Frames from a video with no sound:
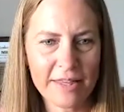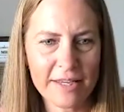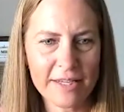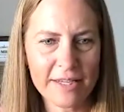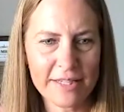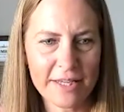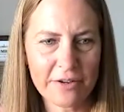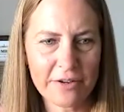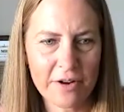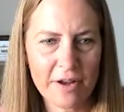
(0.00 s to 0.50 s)

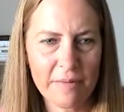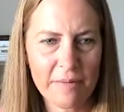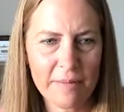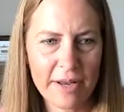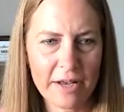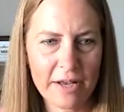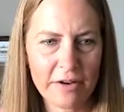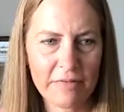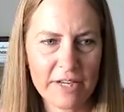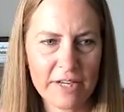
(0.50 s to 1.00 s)
Things that are
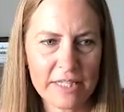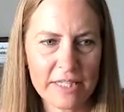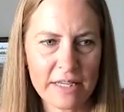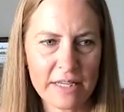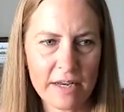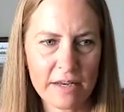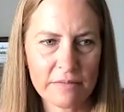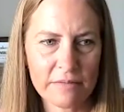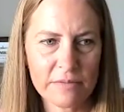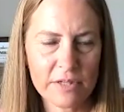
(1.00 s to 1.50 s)
coming out of
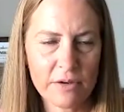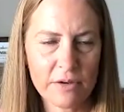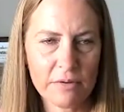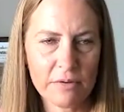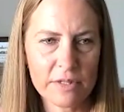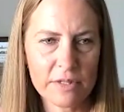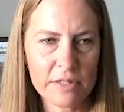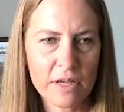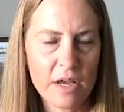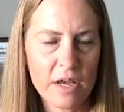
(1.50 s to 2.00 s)
exam. So
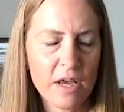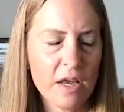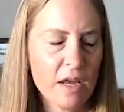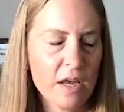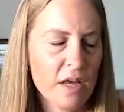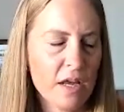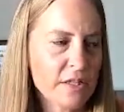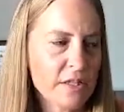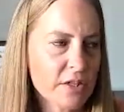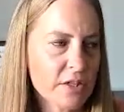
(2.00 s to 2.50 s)

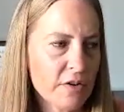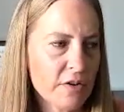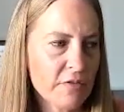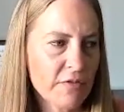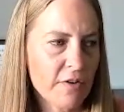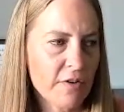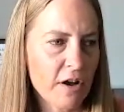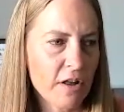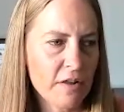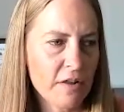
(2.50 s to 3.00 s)
it's good
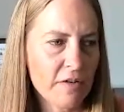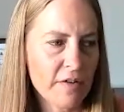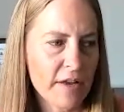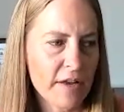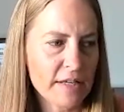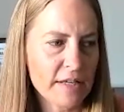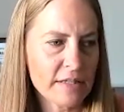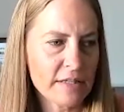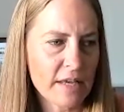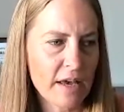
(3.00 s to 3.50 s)
for all of
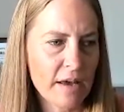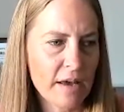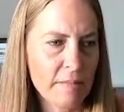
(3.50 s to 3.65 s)
us